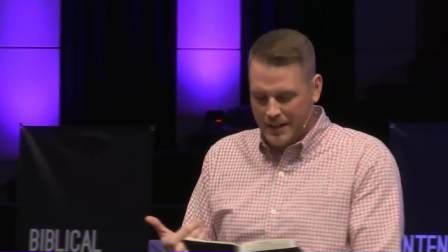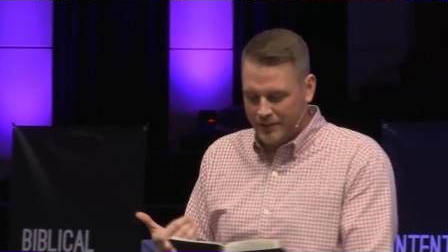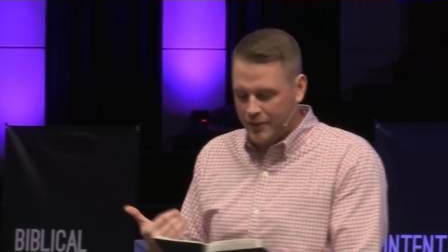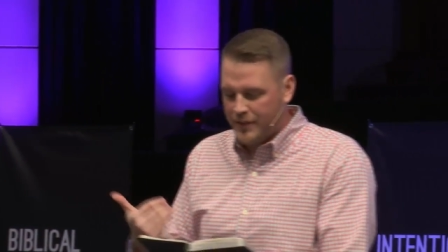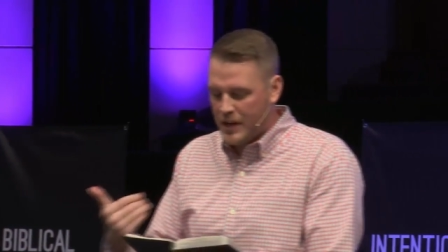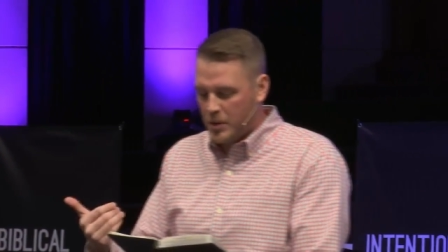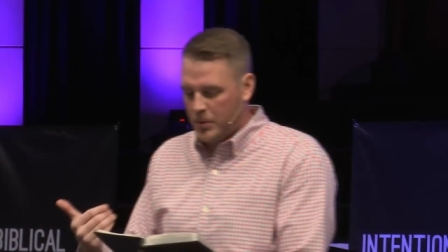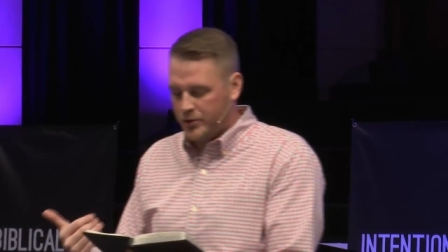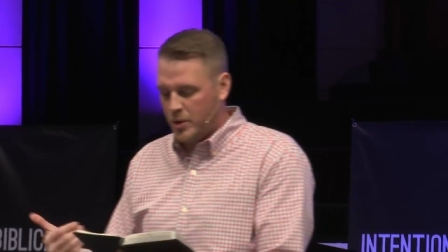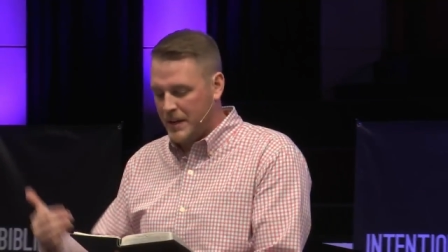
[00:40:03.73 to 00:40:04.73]
It's
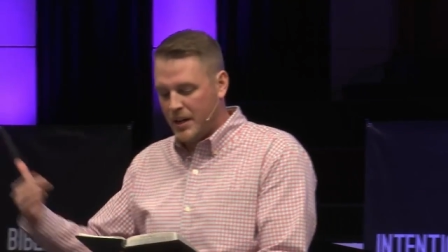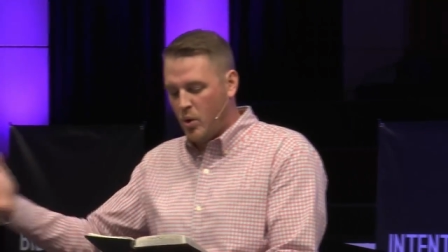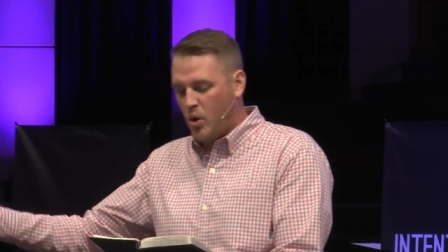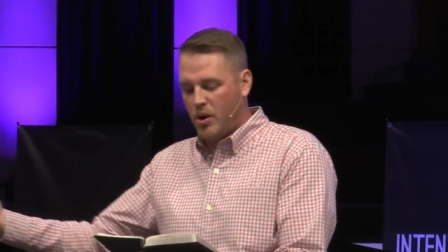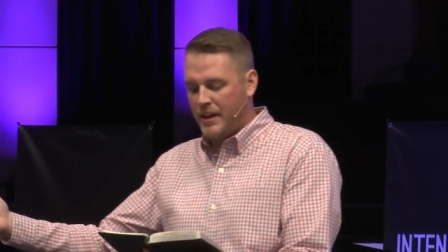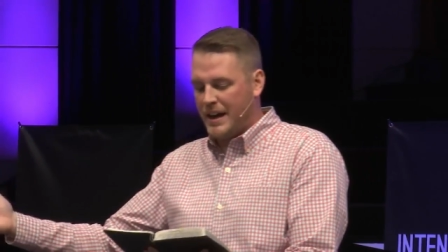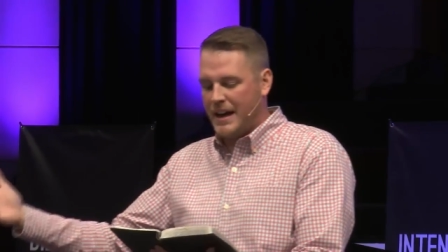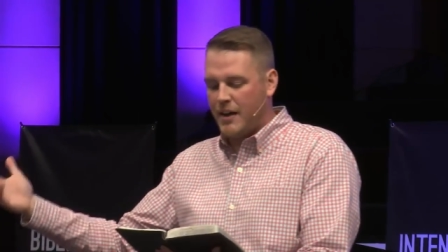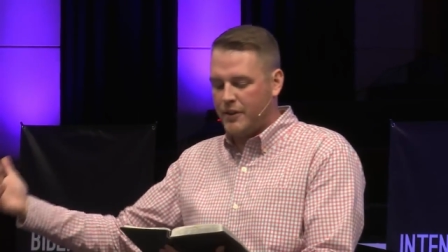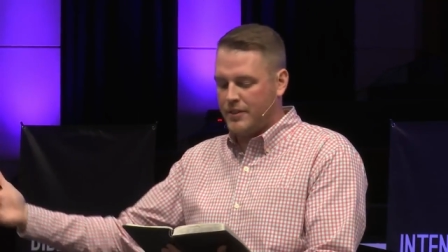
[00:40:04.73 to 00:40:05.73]
available to me in order that
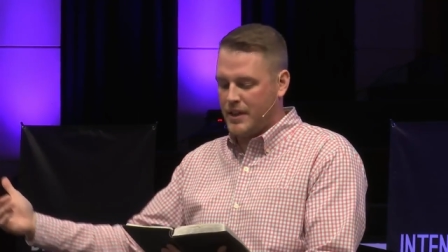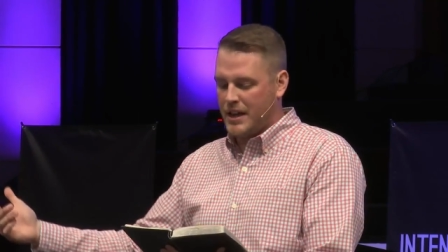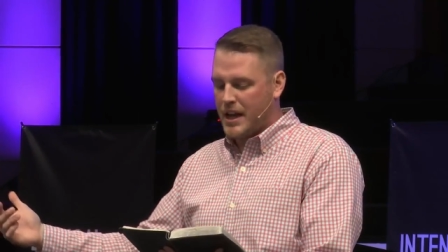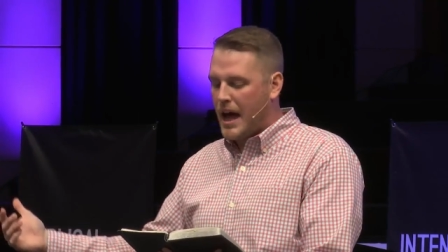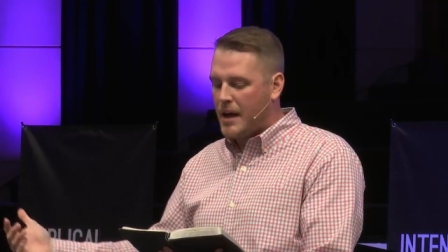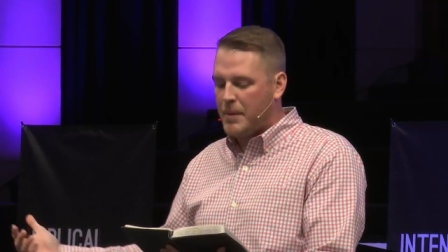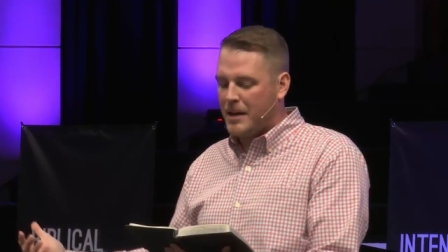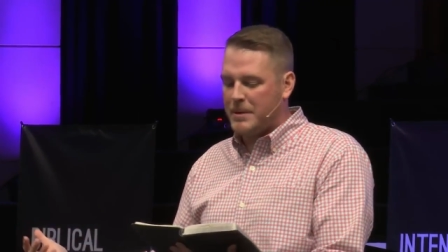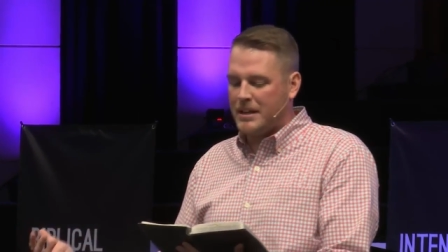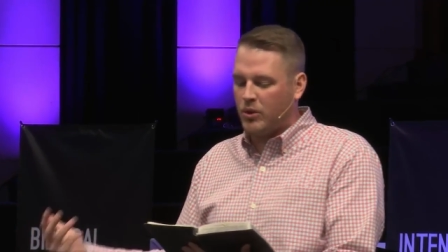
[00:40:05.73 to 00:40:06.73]
in everything God
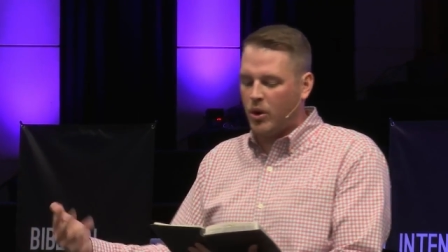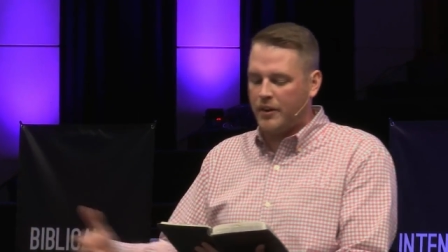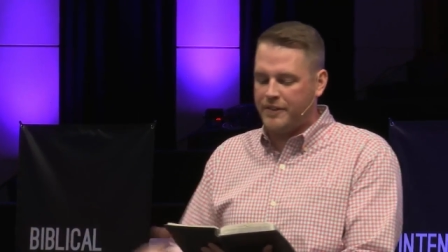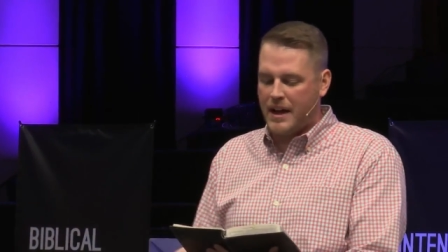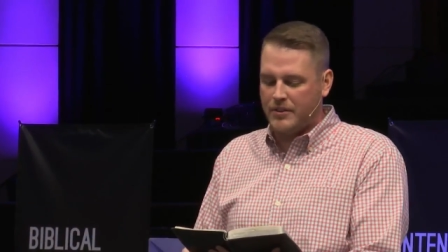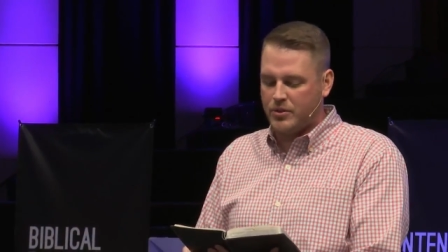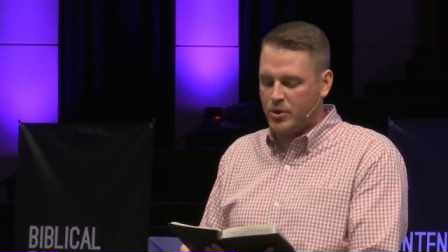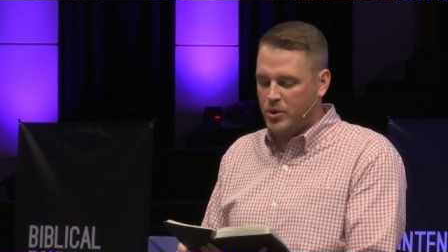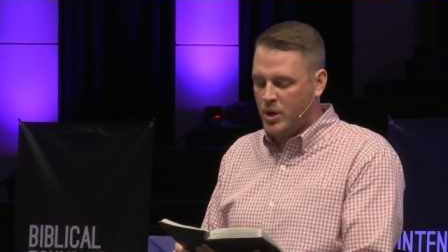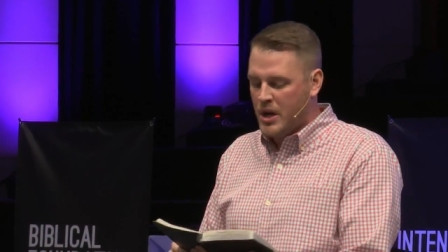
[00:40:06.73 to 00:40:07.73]
might be glorified
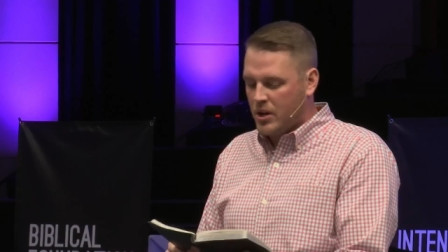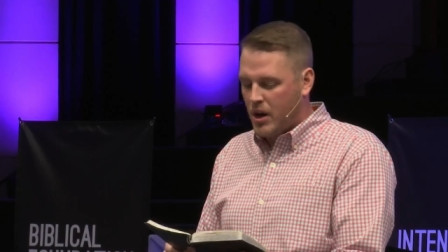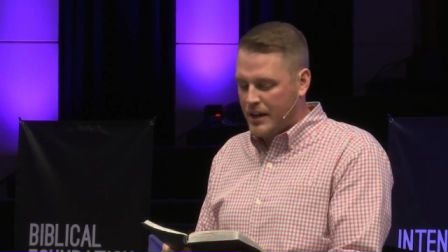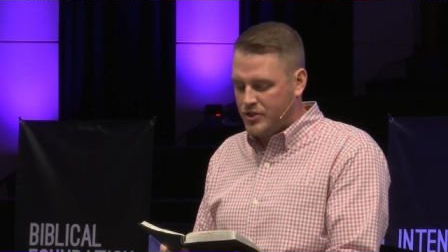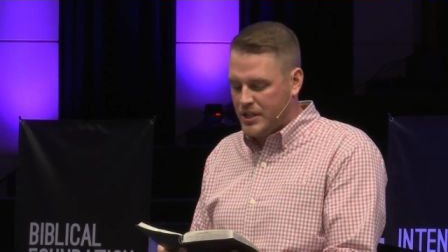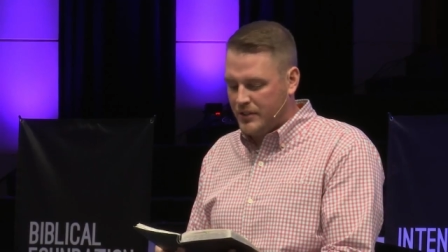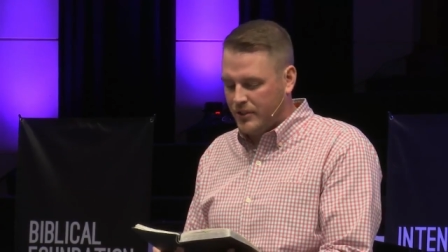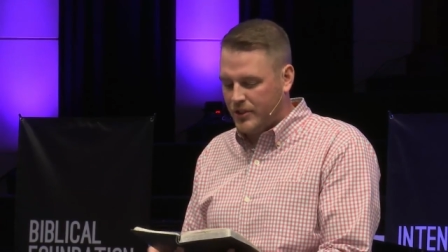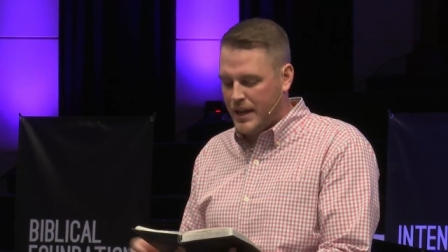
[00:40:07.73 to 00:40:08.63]
through Christ Jesus.